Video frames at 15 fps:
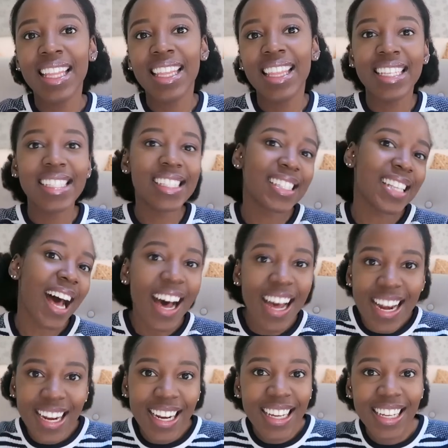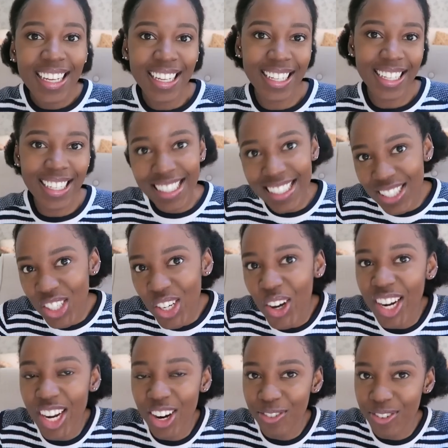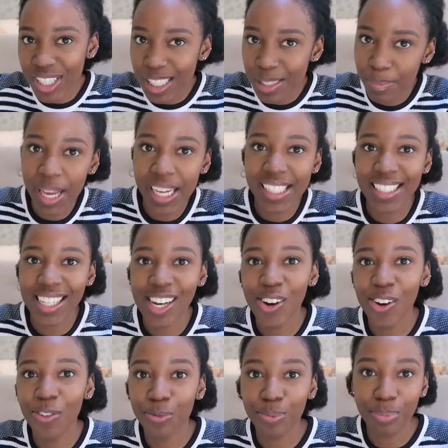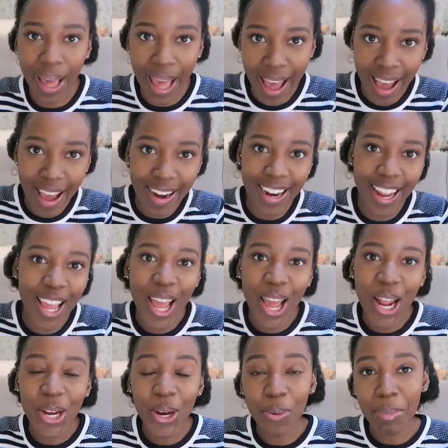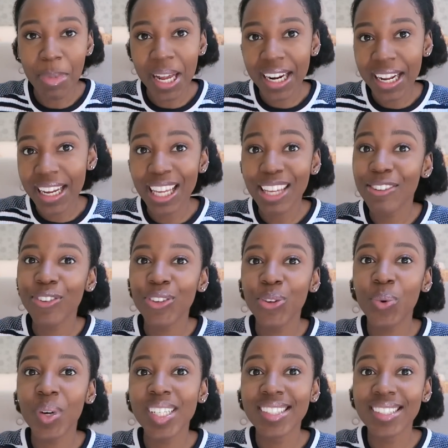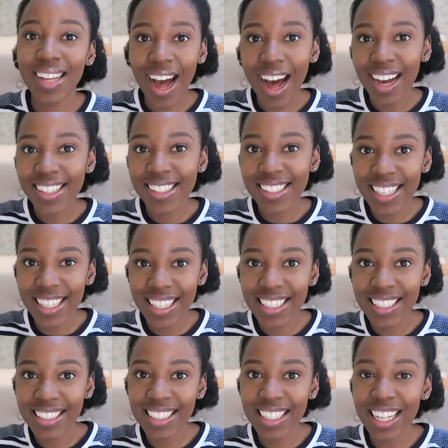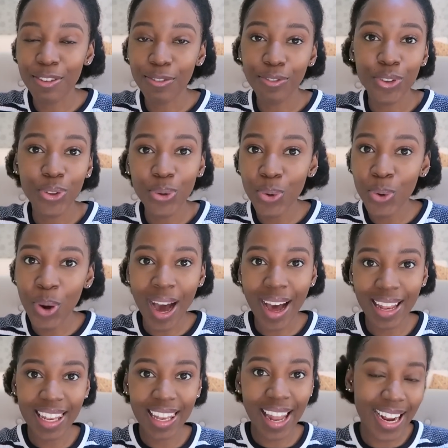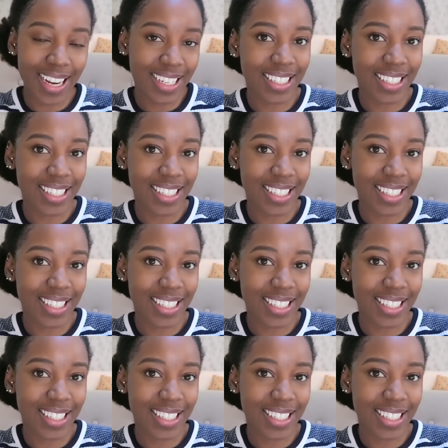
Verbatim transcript: the sun is not a respecter of man. No matter if you are dark skinned, if you are light